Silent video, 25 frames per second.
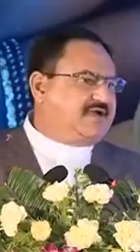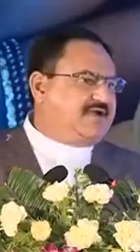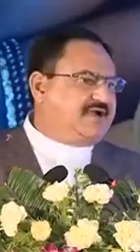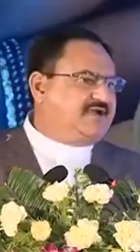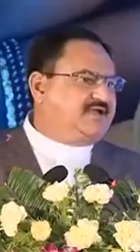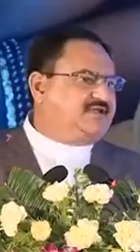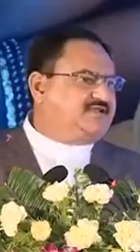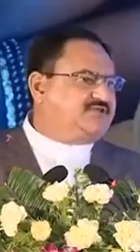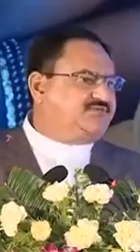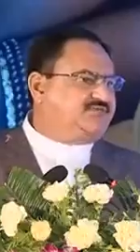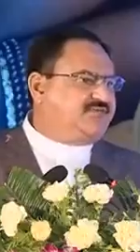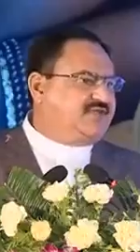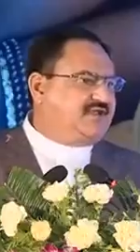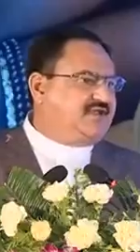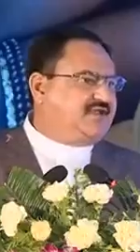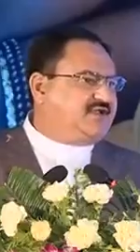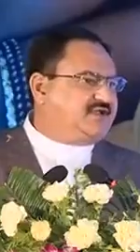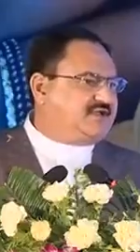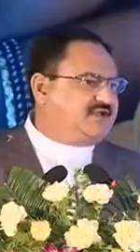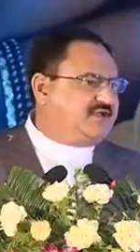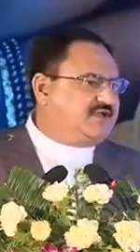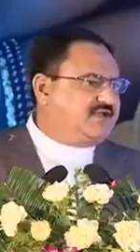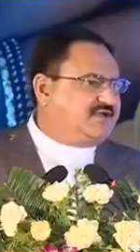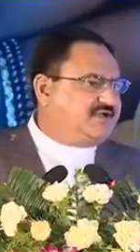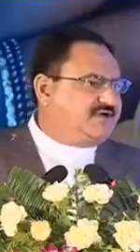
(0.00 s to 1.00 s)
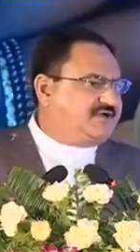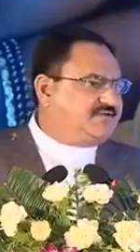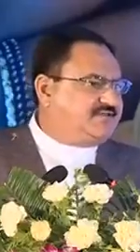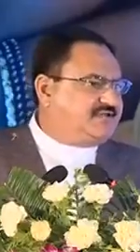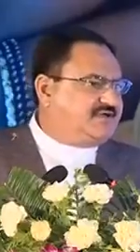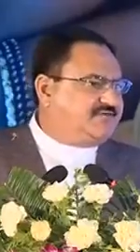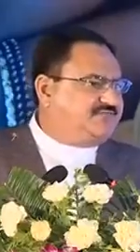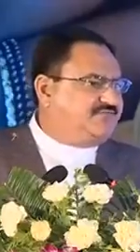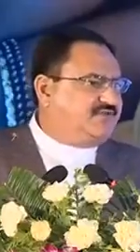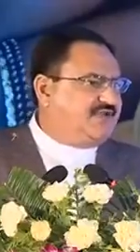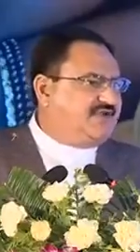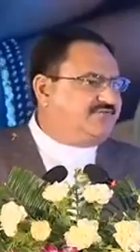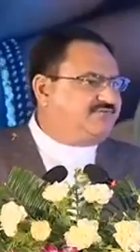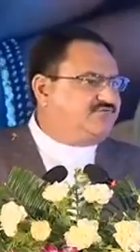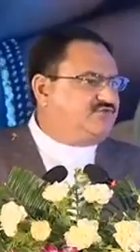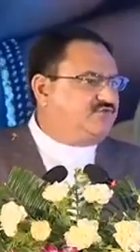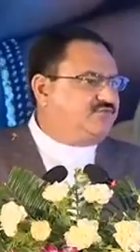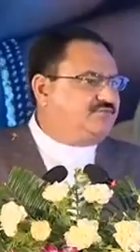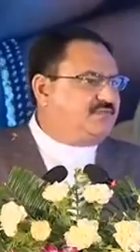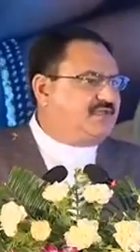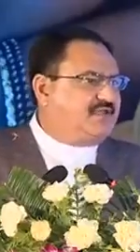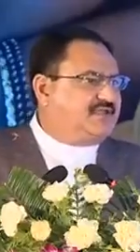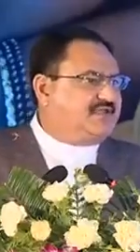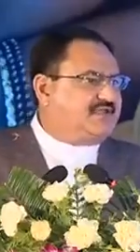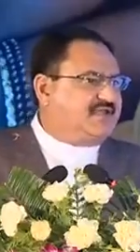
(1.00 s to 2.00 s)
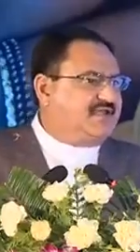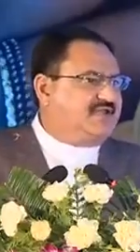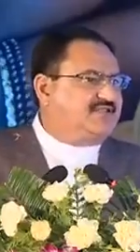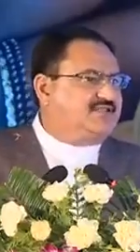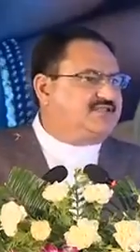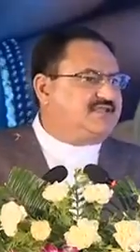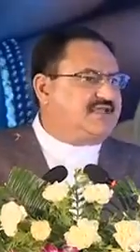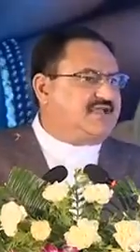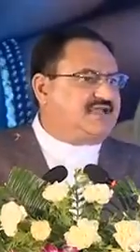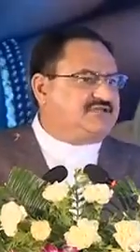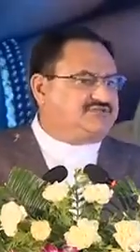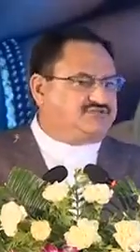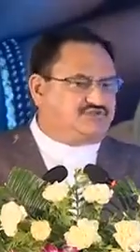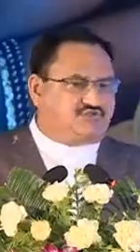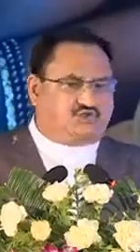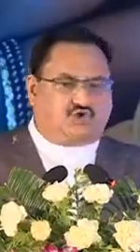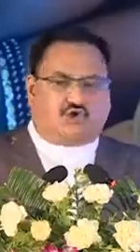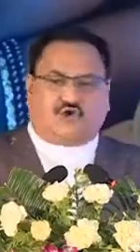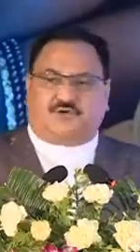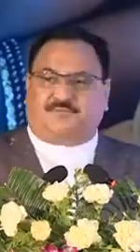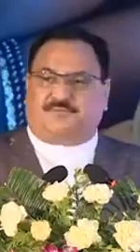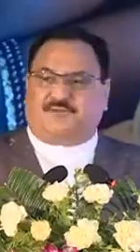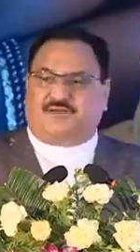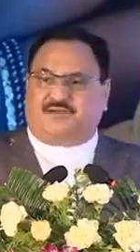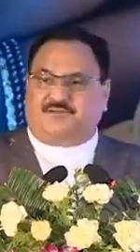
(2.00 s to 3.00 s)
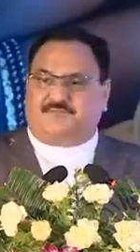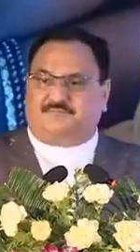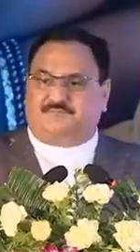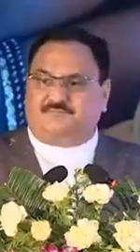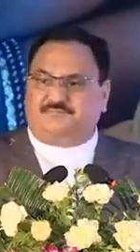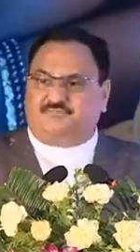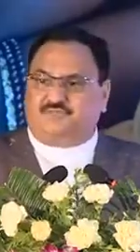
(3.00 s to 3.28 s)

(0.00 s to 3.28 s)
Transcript: and he is very clear that we have to make health assurable.